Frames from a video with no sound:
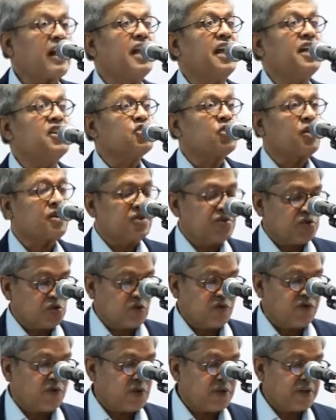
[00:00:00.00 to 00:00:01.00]
insurance and so
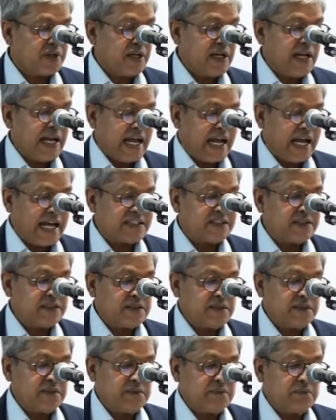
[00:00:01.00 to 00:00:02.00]
forth, has
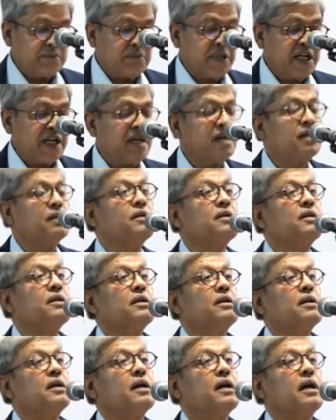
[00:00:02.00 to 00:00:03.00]
been
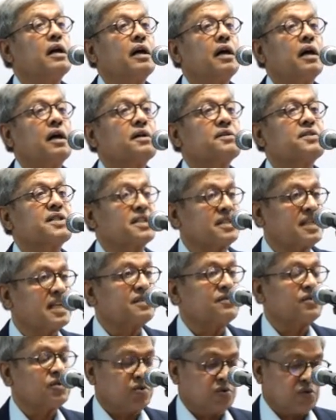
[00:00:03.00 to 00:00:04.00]

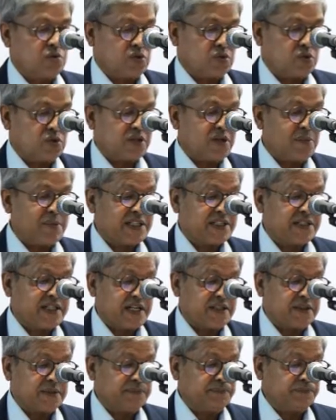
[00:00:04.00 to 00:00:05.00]
successful to some
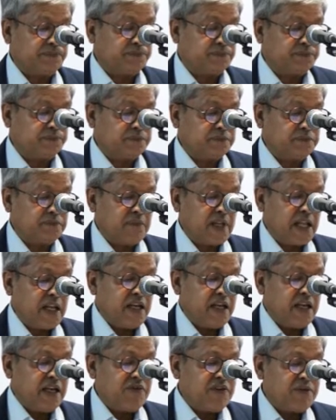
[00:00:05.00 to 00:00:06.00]
extent.
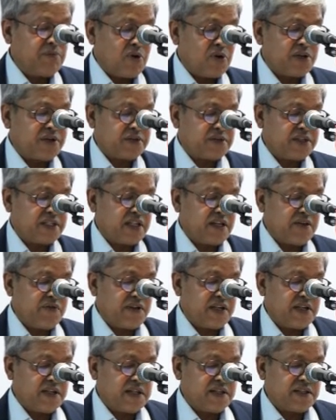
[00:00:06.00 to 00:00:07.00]
Even more
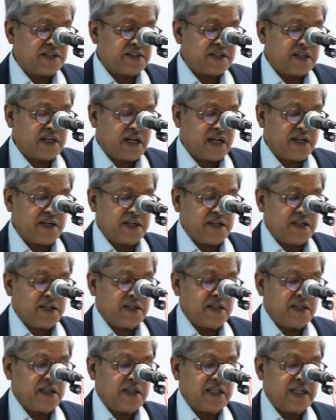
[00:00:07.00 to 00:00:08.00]
significant in this regard
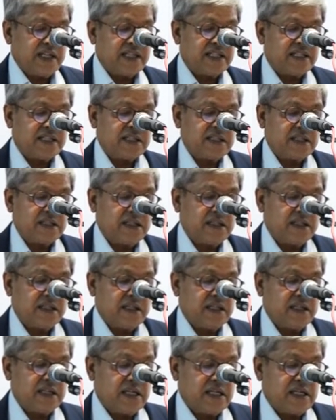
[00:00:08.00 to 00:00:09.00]
is
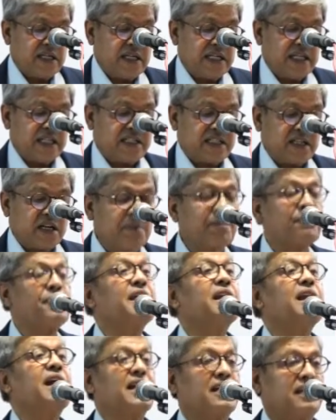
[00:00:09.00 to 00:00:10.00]
his
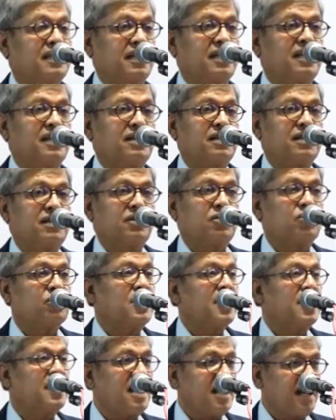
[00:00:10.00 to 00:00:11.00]
appeal, I think, to
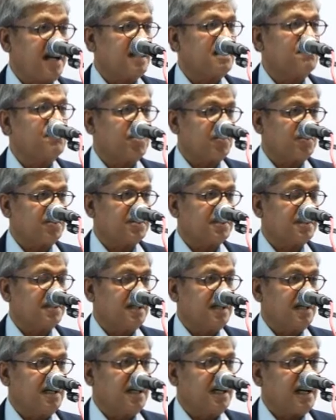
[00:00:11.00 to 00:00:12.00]
the NRI community.
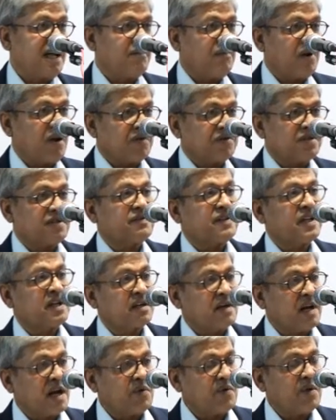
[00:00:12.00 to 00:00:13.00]
And I'm now shifting
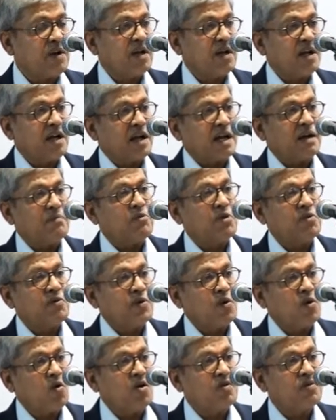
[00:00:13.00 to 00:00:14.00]
ground, I'm
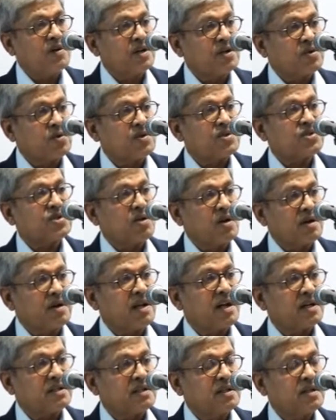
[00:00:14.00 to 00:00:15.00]
moving over to his
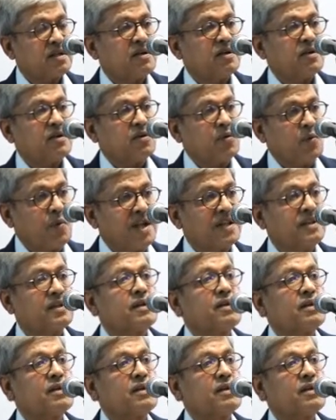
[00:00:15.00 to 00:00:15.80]
conduct with